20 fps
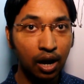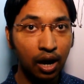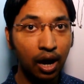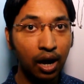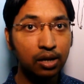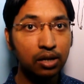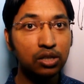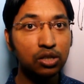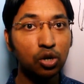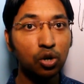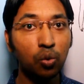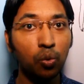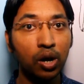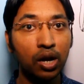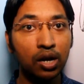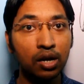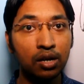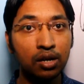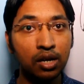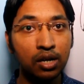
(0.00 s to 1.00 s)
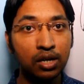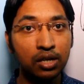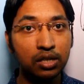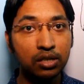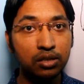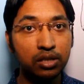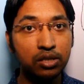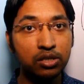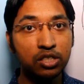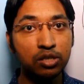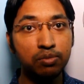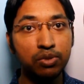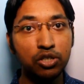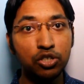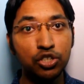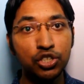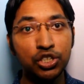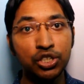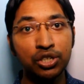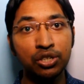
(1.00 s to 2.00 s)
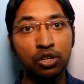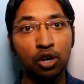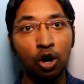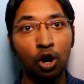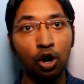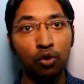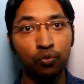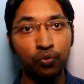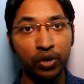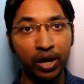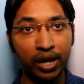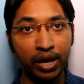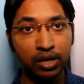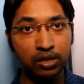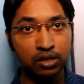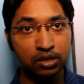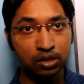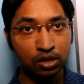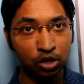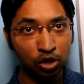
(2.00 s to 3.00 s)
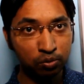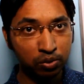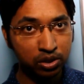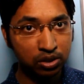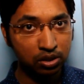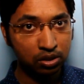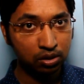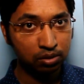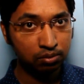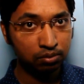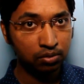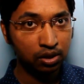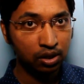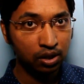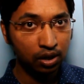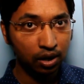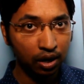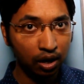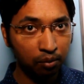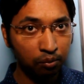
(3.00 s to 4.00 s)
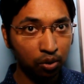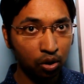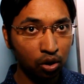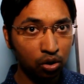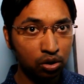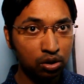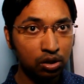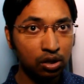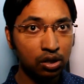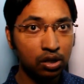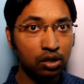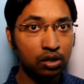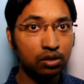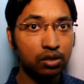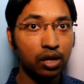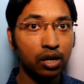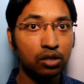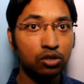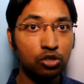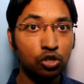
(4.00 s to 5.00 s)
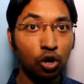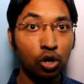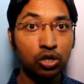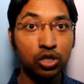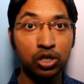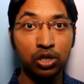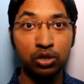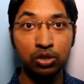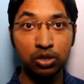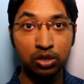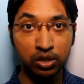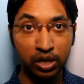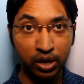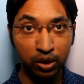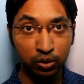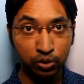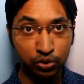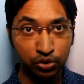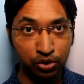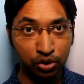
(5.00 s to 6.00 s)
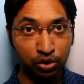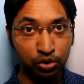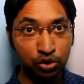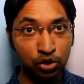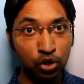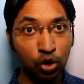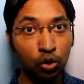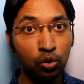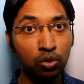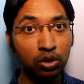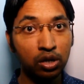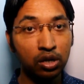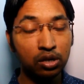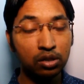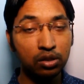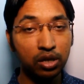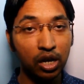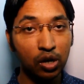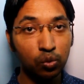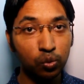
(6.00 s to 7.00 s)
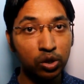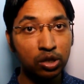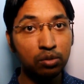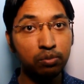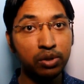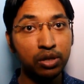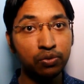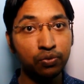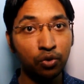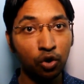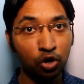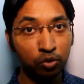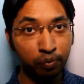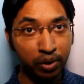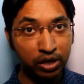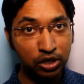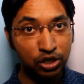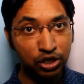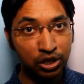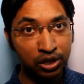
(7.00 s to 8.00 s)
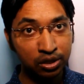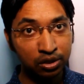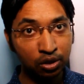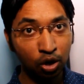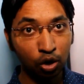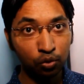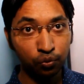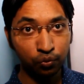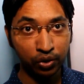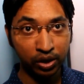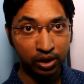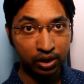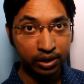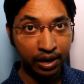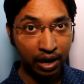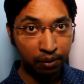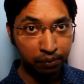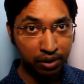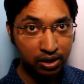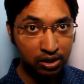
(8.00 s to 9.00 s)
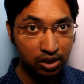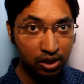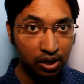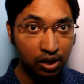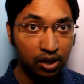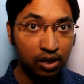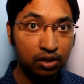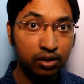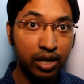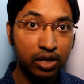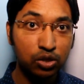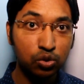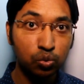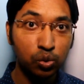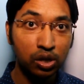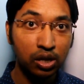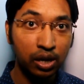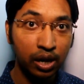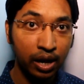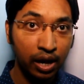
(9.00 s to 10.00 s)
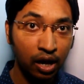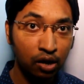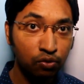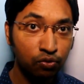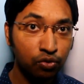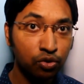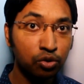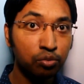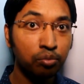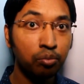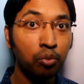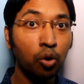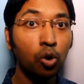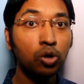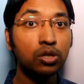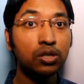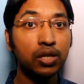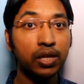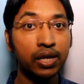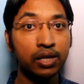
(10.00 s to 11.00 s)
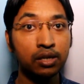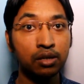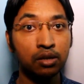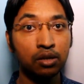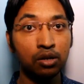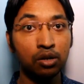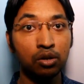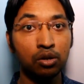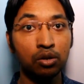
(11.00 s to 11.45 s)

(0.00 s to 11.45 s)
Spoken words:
unequal distribution of X chromosome among the daughter cells. So there will be formation of a gamete that will have more than